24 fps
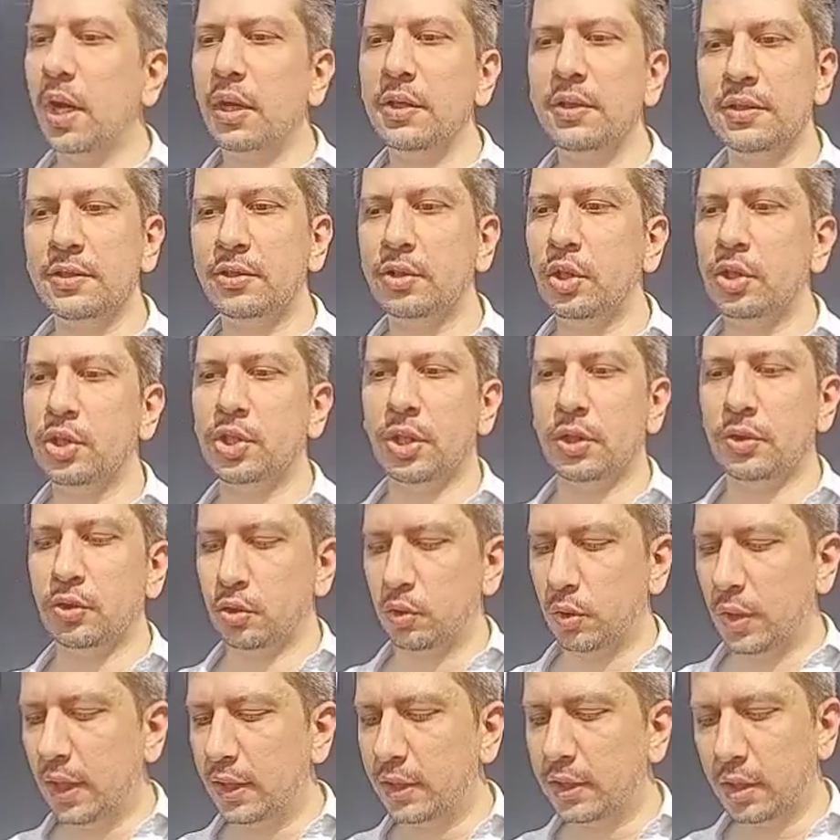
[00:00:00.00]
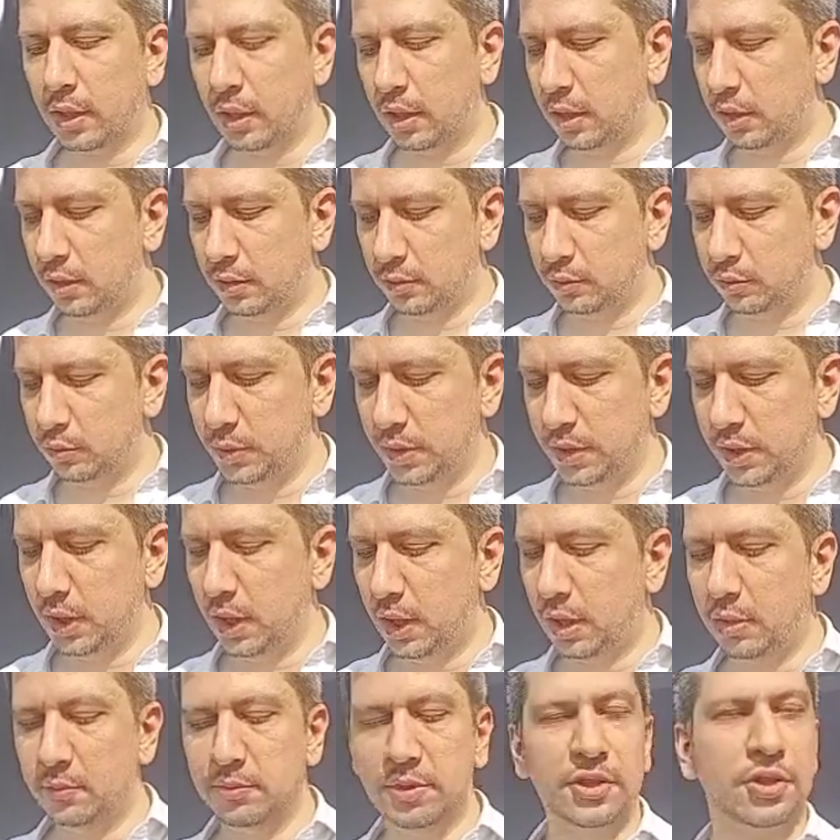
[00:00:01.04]
We are in discussion, you know, like we
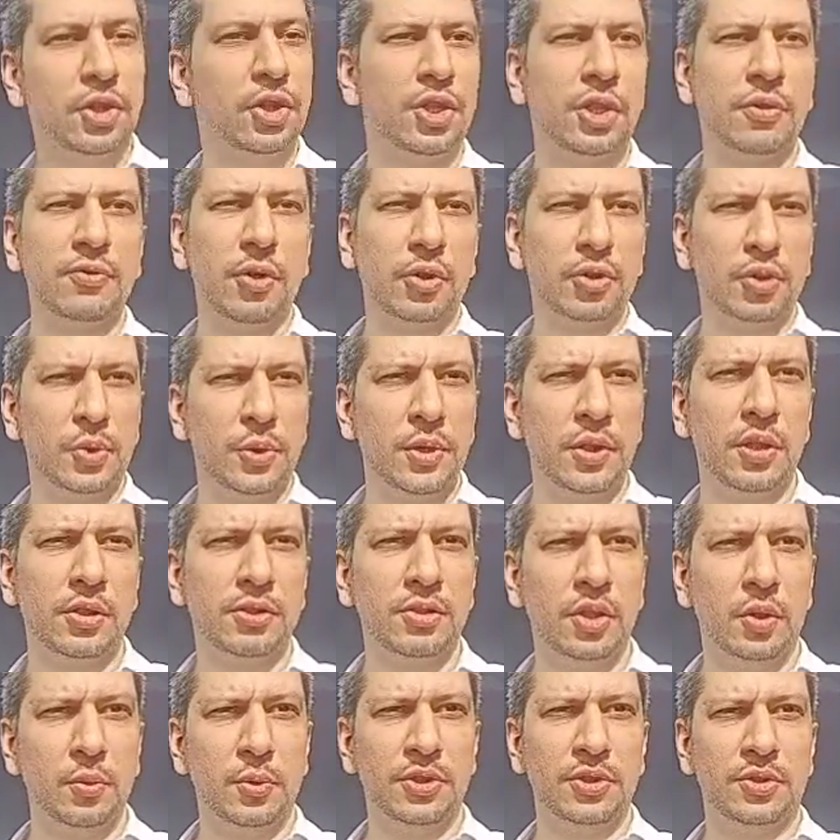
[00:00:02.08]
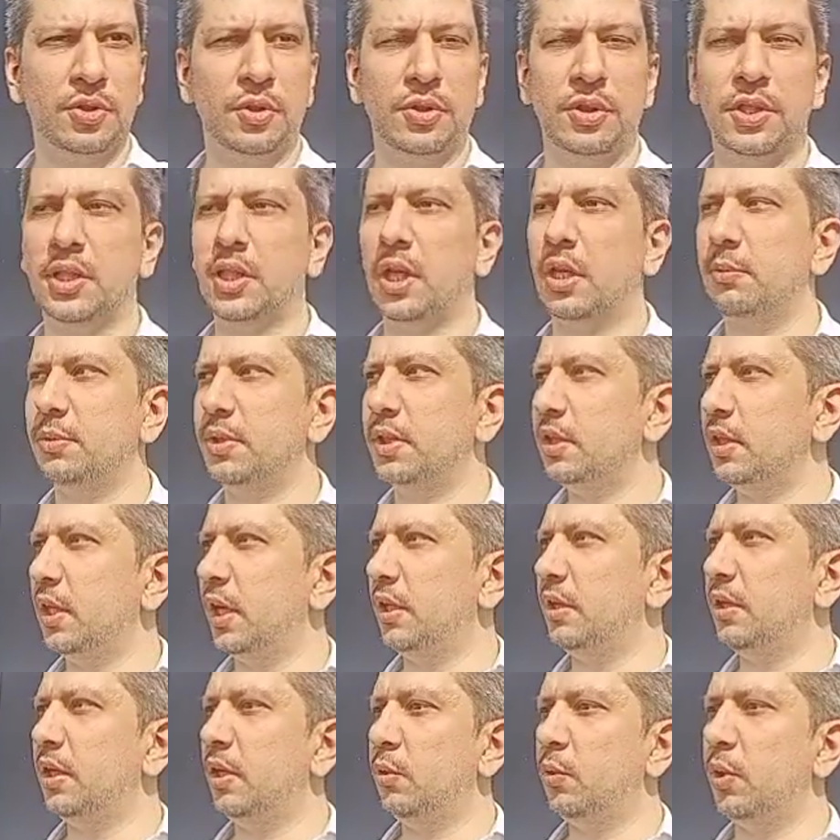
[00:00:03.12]
are in discussion for 3 years now with the Indian Army,
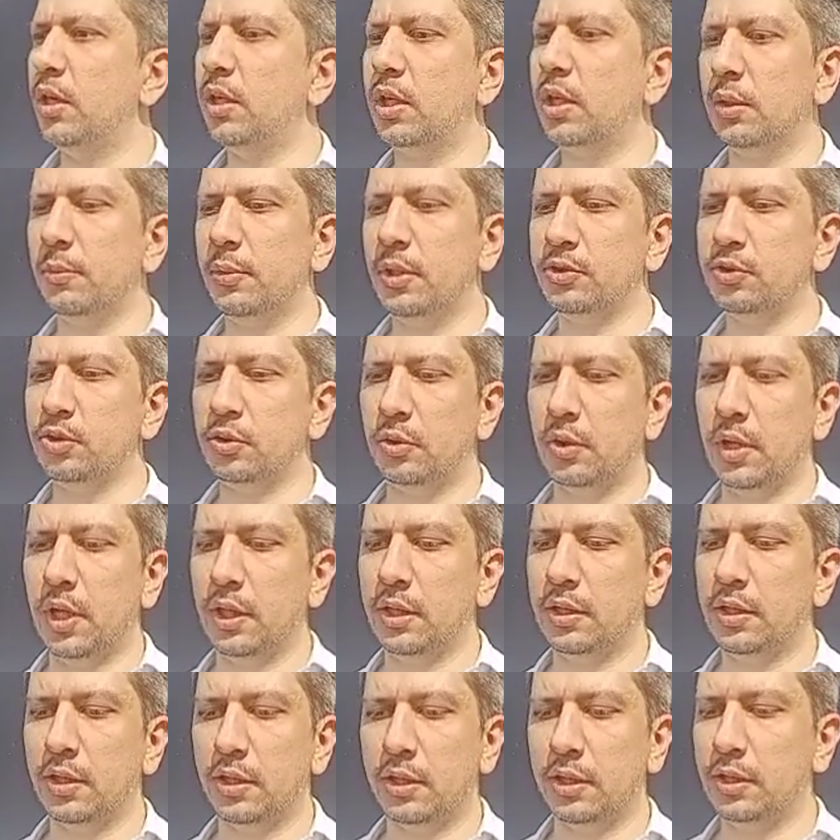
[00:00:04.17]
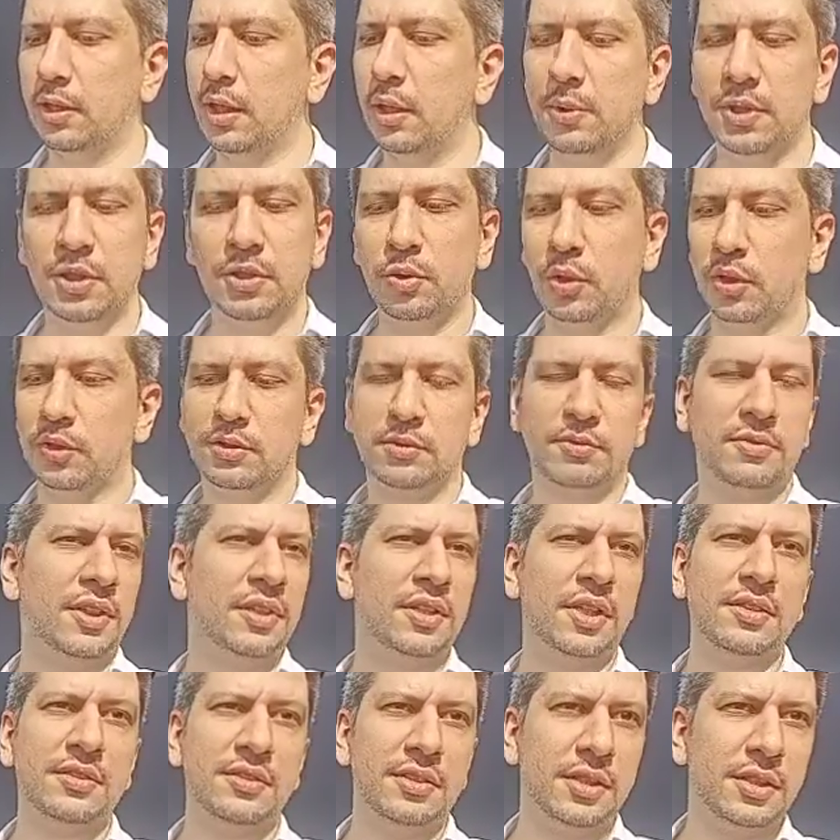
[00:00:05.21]
and they welcome us, you know, like, I mean, it was
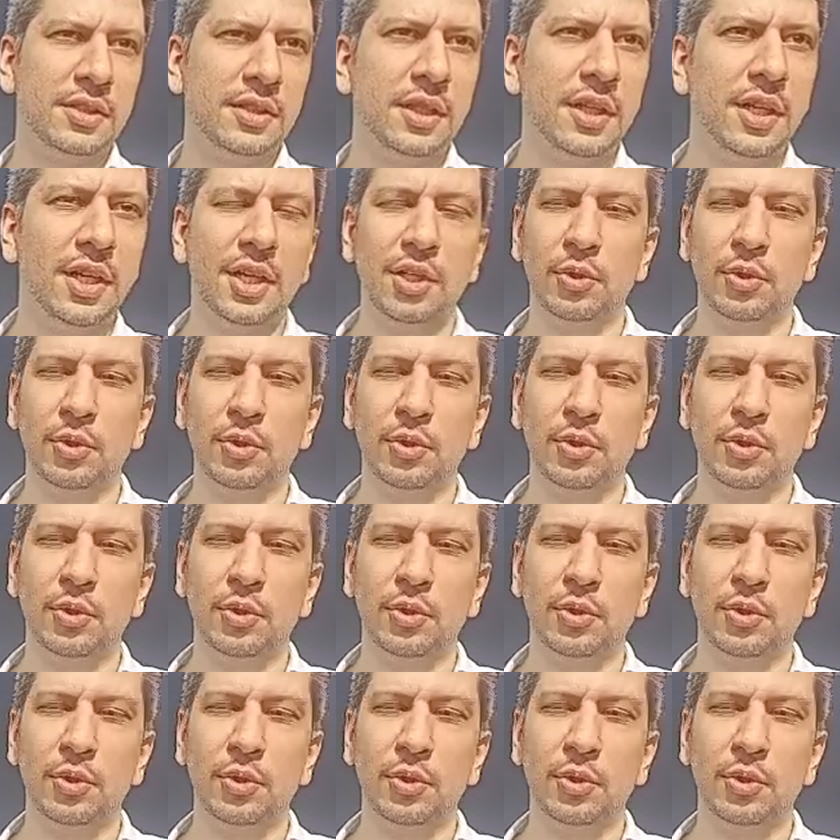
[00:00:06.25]
fantastic.